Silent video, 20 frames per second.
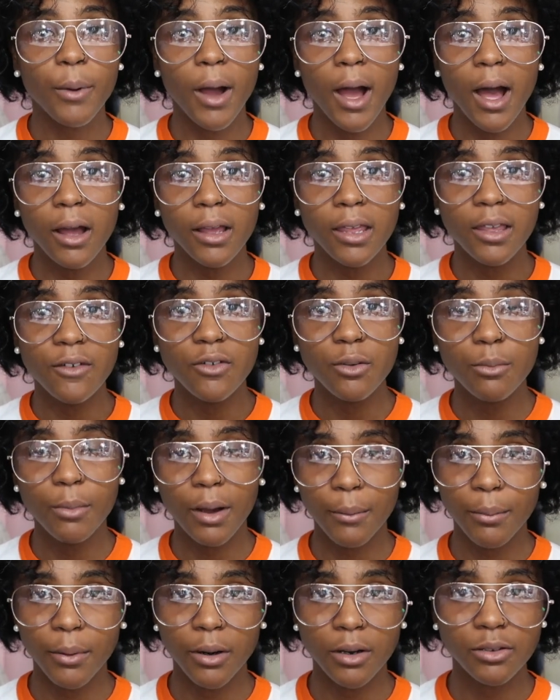I'll give you
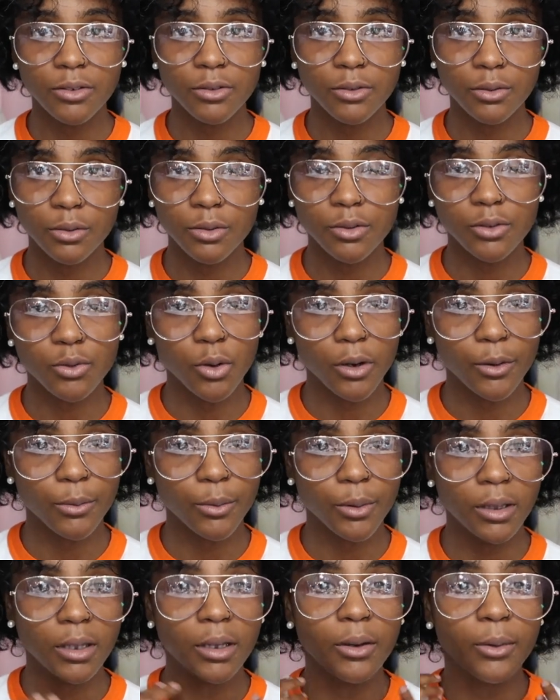my personal story
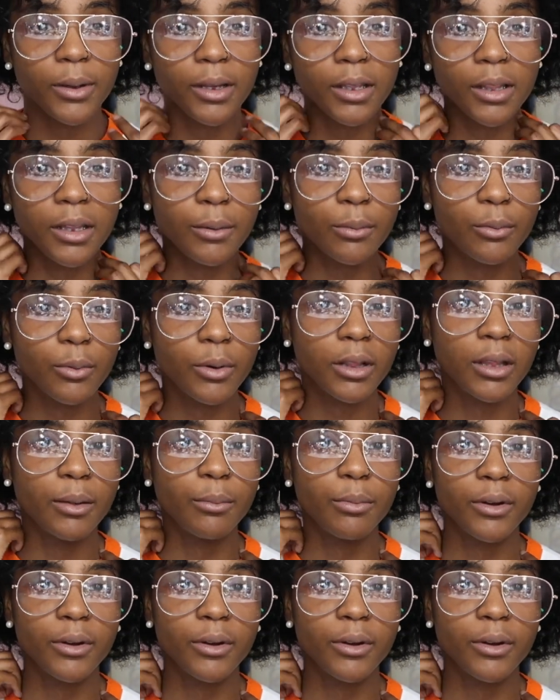really quickly, really